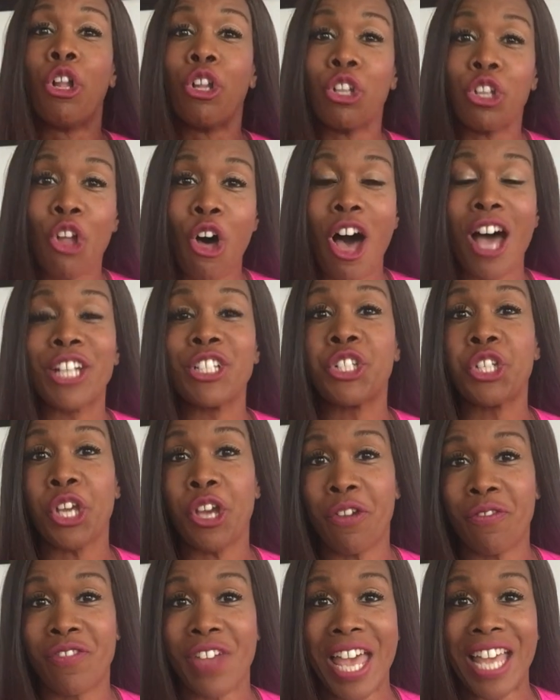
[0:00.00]
launch
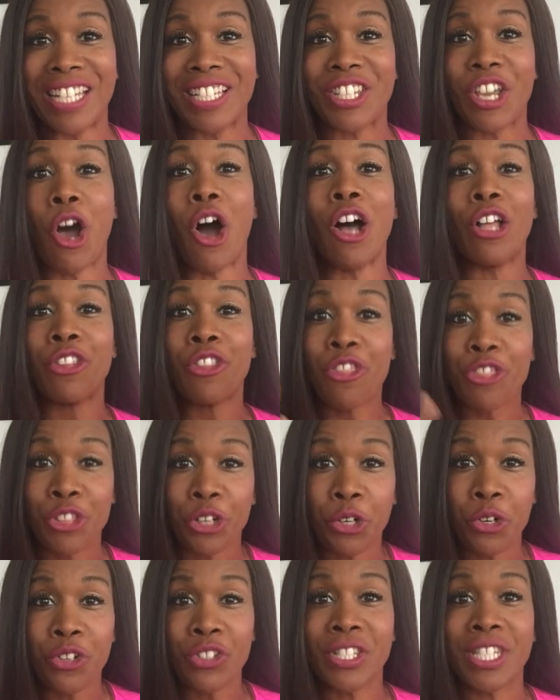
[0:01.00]
event on
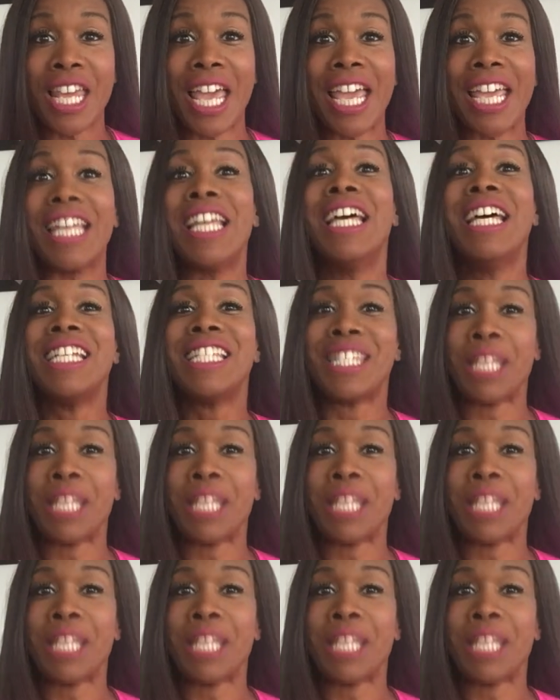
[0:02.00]
Thursday,